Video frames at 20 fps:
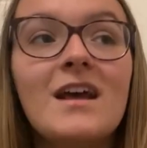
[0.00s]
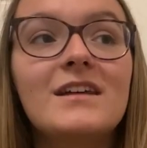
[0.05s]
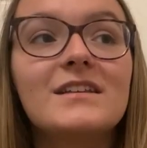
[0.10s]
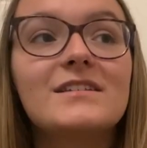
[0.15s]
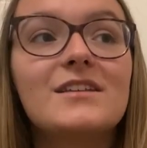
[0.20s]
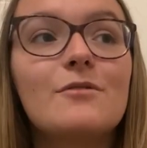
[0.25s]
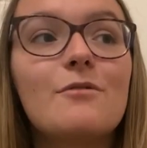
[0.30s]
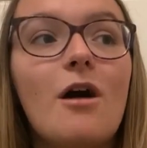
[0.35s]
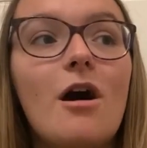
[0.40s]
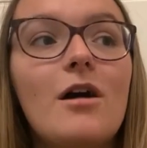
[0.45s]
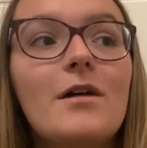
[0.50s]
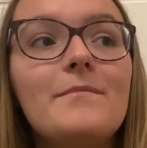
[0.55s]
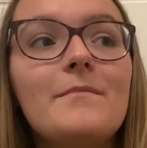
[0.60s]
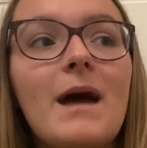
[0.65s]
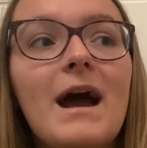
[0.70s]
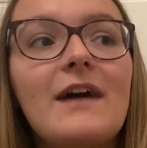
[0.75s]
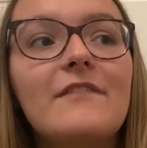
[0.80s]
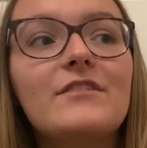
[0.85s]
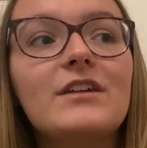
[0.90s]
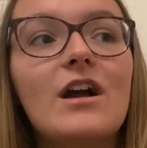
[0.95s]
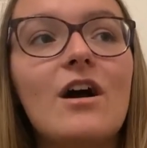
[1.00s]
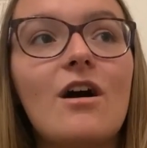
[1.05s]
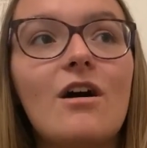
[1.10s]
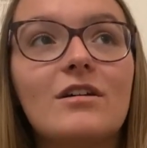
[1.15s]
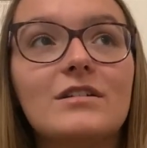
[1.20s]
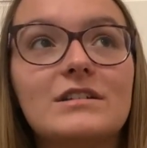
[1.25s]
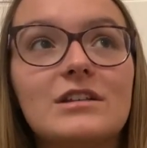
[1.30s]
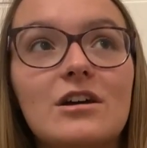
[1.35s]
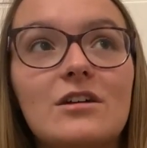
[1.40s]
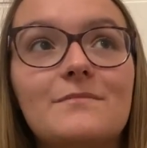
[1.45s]
So I'm having a
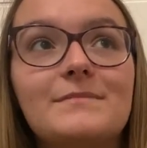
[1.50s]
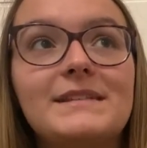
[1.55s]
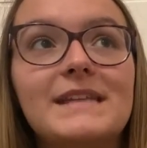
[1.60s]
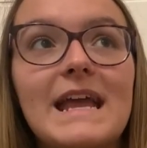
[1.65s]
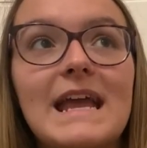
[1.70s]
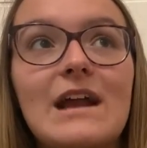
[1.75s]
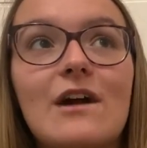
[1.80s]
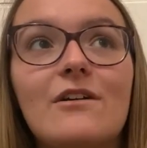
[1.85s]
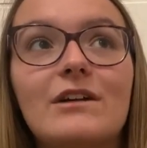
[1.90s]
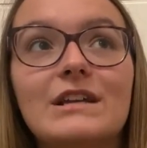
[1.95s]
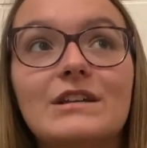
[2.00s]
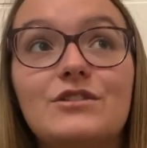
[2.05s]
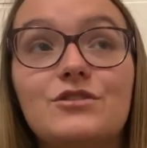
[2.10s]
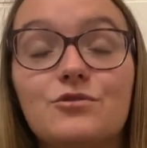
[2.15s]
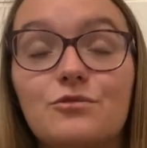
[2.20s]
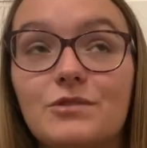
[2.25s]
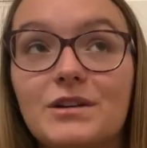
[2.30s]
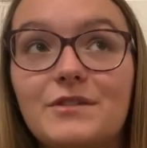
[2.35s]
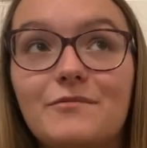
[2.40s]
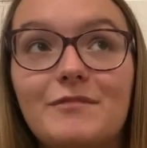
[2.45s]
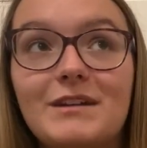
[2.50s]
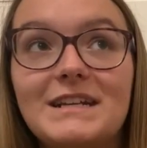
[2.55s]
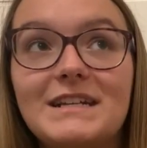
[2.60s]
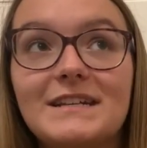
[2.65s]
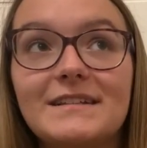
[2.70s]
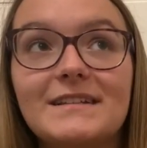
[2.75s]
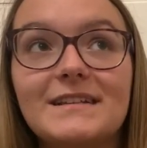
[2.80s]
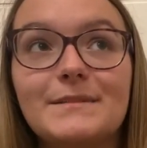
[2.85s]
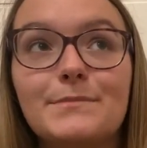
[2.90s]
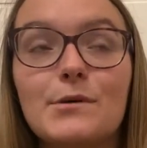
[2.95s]
hard time saying I enjoyed
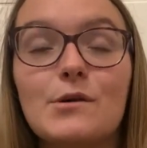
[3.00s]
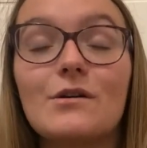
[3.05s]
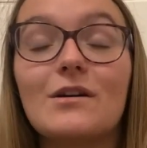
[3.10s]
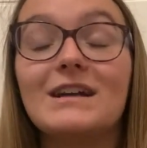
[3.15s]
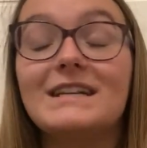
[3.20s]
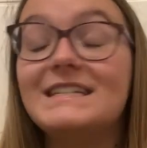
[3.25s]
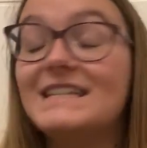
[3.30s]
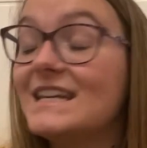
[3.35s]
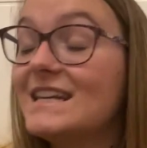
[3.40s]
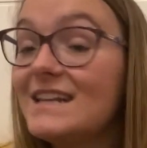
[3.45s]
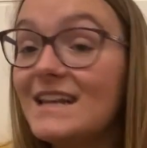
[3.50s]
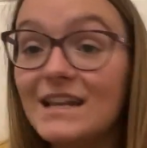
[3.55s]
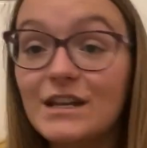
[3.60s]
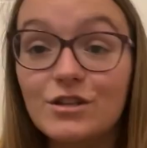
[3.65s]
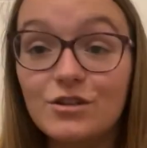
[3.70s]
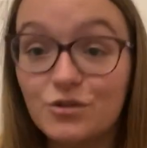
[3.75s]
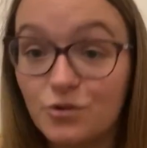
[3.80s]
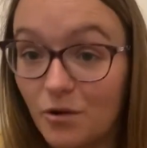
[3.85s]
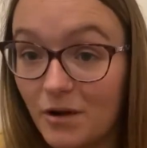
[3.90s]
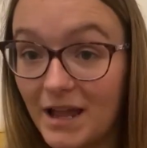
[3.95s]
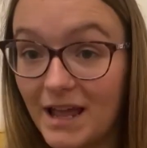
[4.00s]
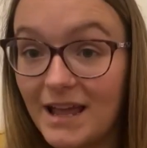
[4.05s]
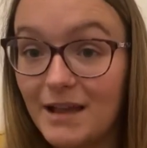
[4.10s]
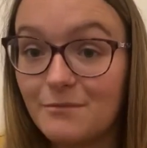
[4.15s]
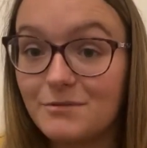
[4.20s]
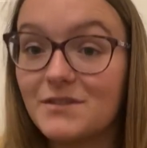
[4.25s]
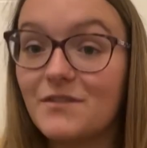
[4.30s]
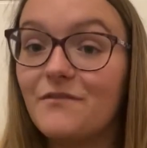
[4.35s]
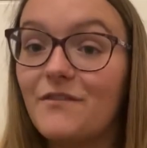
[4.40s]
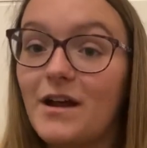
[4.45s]
reading this book. I didn't enjoy it. It
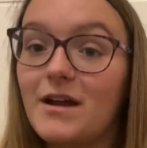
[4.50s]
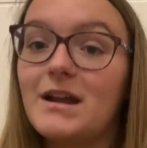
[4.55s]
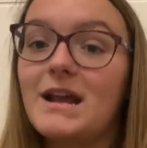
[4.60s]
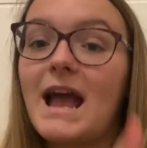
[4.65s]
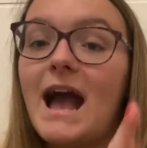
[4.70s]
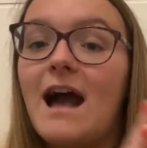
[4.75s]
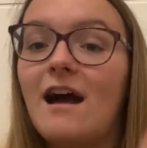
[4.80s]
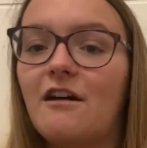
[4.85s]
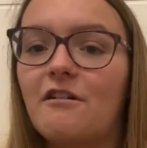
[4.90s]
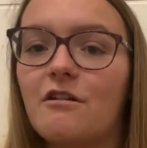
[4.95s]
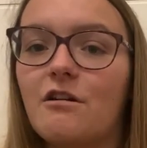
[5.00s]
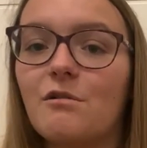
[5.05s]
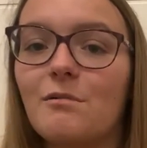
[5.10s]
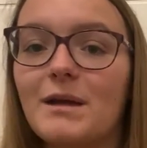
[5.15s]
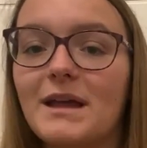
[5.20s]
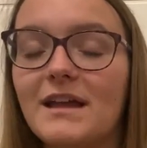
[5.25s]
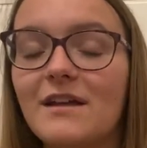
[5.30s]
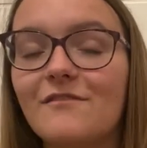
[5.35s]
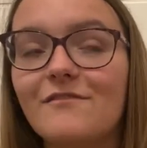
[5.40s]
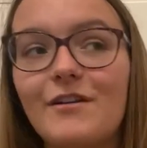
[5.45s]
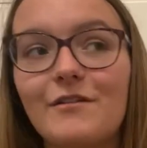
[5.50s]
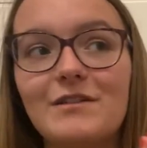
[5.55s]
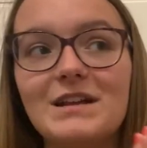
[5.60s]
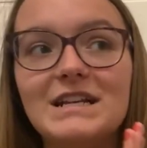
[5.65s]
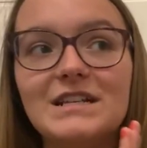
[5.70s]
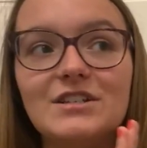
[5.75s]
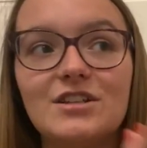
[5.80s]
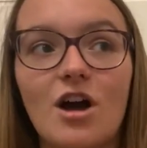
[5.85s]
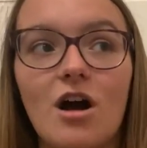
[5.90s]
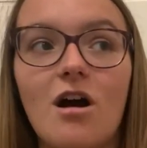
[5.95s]
was a very harrowing,
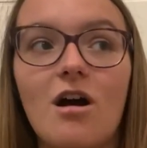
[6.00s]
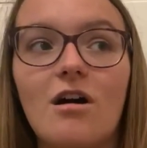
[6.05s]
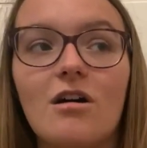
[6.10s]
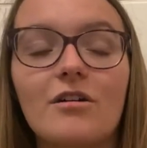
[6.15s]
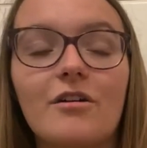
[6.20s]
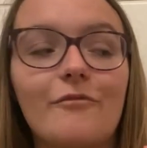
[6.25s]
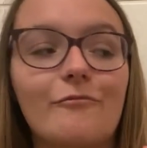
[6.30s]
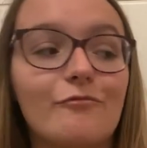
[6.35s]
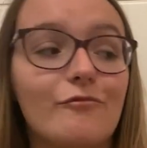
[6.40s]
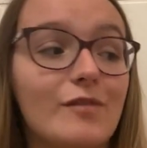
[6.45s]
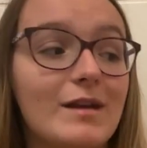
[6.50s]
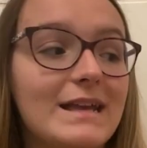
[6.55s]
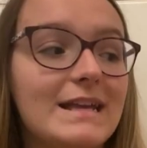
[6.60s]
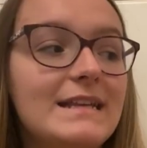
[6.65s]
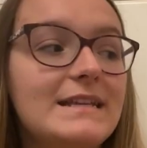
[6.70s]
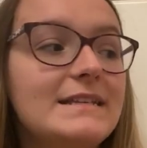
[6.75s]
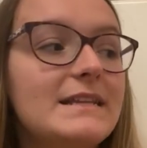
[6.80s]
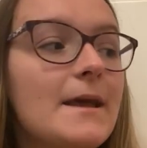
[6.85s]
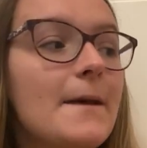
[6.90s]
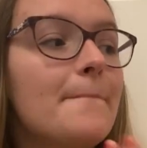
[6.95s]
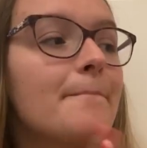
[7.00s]
very dark read.